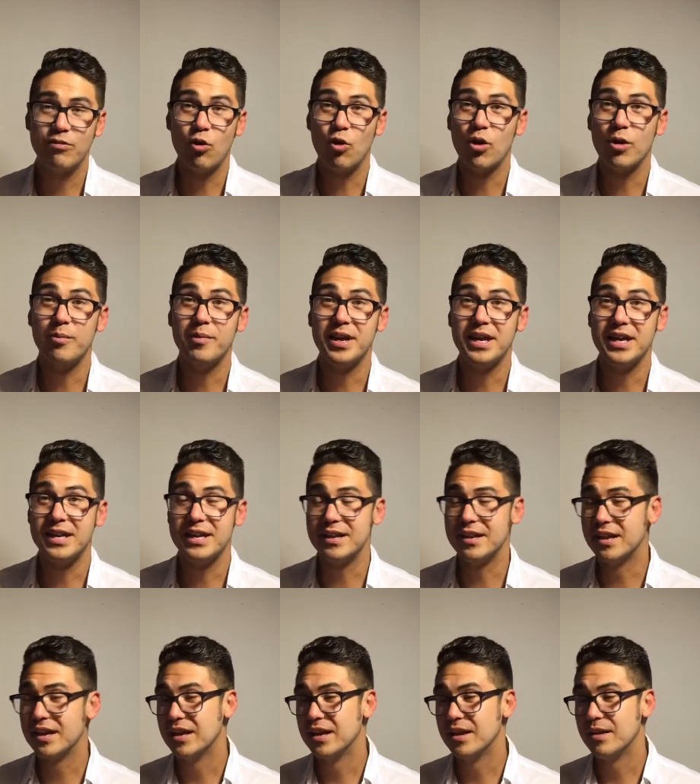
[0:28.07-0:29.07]
form
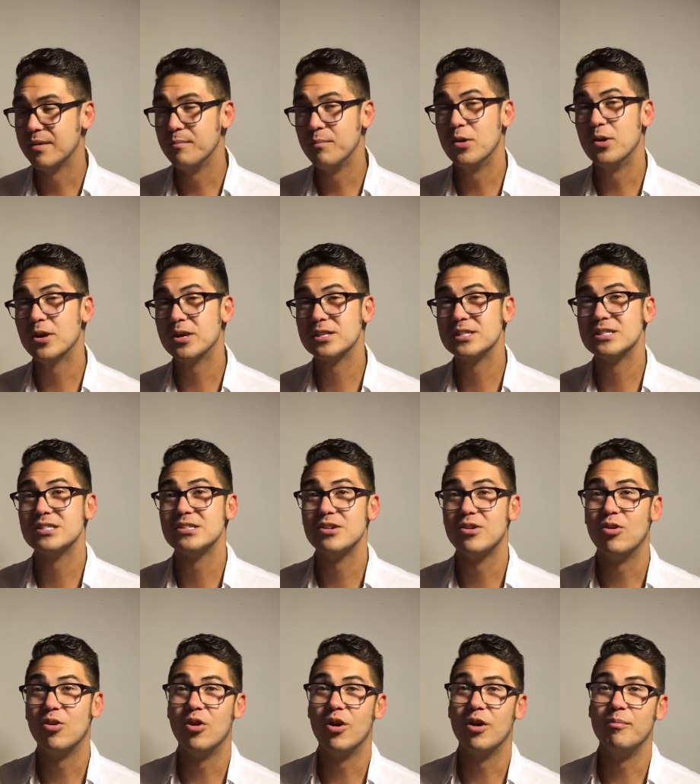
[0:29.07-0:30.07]
in books
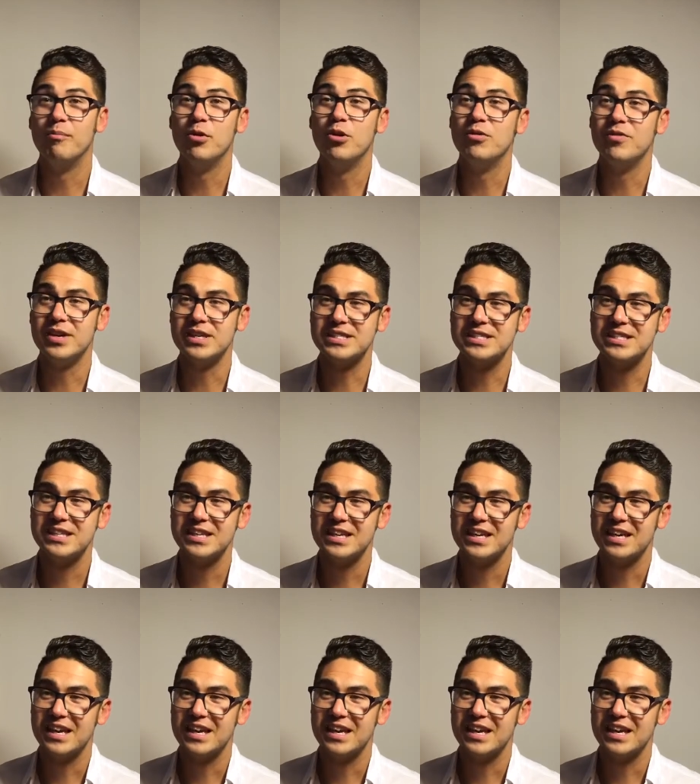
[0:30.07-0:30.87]
or movies.